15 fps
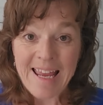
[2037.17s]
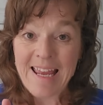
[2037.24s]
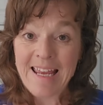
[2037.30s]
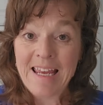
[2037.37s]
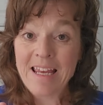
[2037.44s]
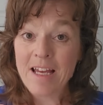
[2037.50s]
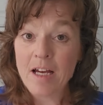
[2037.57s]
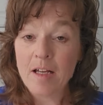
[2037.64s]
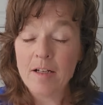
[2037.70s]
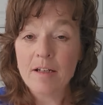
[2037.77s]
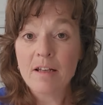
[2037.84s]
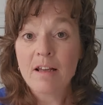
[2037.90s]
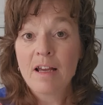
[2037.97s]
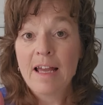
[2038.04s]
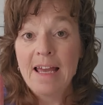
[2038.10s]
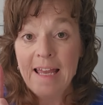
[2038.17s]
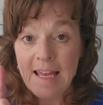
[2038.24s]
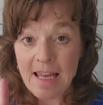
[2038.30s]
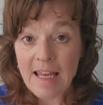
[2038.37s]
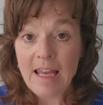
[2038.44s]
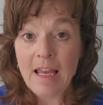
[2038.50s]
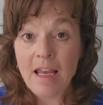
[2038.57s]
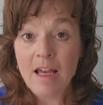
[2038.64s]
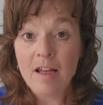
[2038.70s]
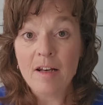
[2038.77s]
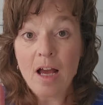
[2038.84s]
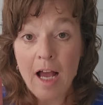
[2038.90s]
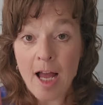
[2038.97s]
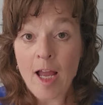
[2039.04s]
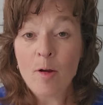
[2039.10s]
And
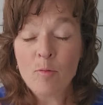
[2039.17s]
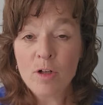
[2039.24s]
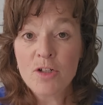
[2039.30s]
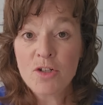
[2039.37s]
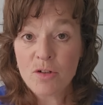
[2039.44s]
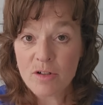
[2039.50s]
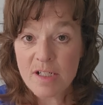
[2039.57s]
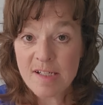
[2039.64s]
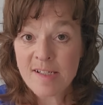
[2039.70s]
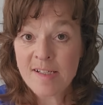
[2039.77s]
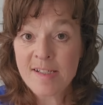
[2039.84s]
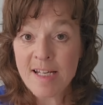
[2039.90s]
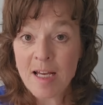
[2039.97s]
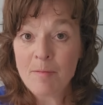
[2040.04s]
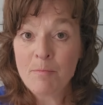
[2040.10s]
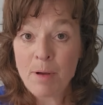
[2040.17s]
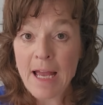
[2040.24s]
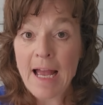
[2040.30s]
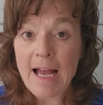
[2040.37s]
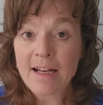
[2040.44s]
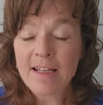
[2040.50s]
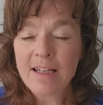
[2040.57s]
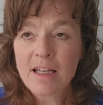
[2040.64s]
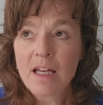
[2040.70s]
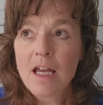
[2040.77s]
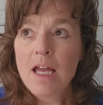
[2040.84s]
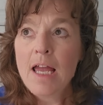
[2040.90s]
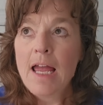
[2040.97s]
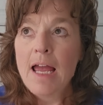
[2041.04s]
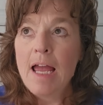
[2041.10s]
I want you to step back,
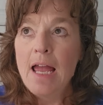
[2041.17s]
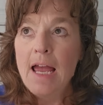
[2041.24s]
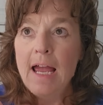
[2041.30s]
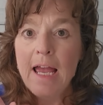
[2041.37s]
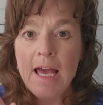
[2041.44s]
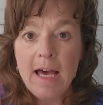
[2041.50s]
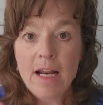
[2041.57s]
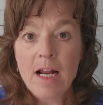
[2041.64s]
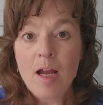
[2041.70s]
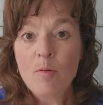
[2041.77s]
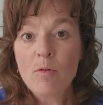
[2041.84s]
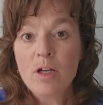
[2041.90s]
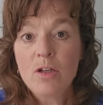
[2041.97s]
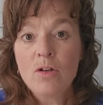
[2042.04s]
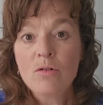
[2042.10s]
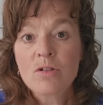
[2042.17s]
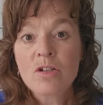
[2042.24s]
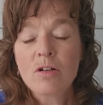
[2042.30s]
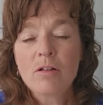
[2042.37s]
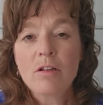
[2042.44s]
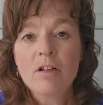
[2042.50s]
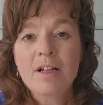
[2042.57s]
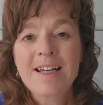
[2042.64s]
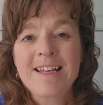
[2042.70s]
and I want you to look